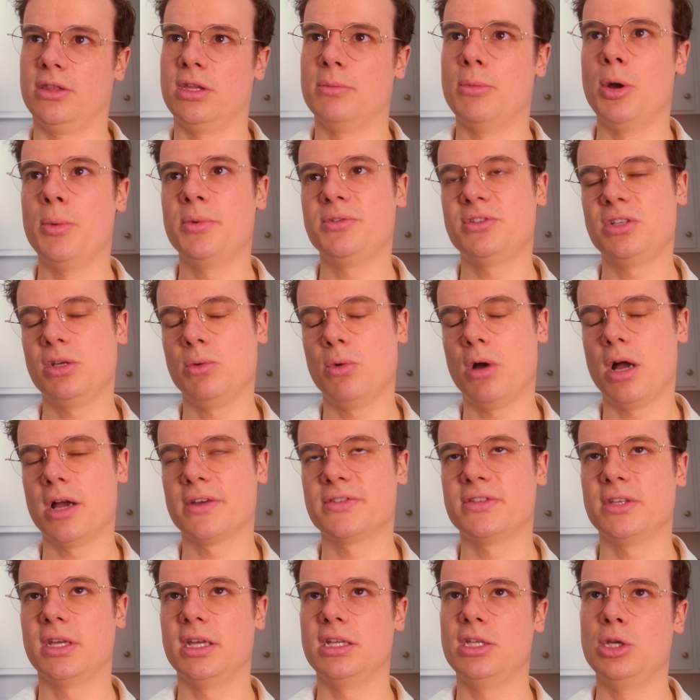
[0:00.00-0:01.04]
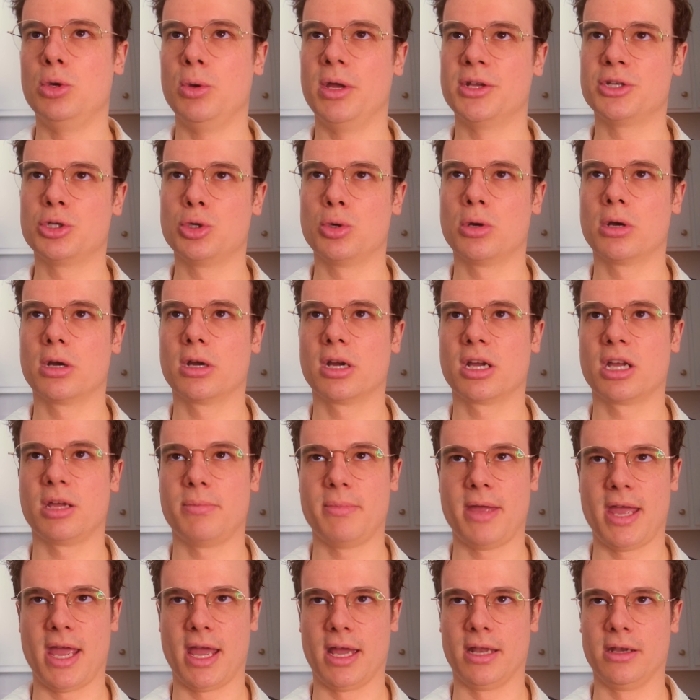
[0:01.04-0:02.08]
The moment she walks in, you issue her a
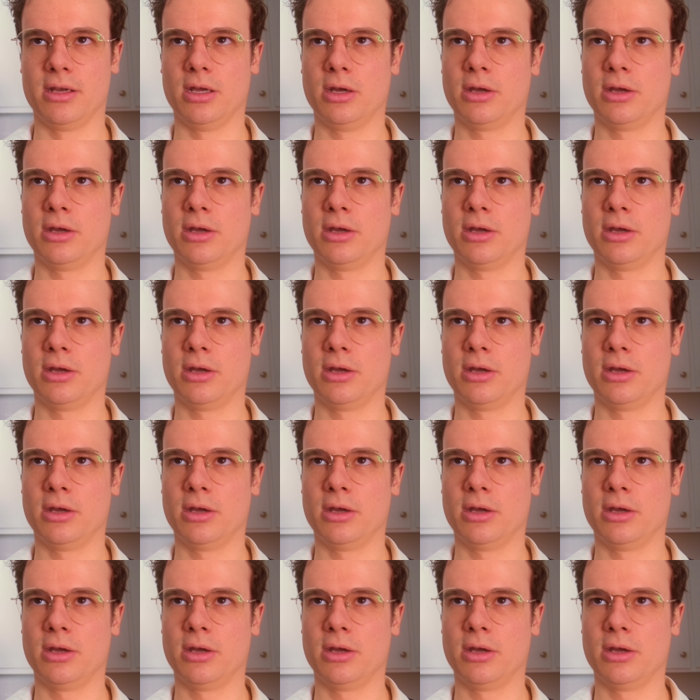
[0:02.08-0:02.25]
command,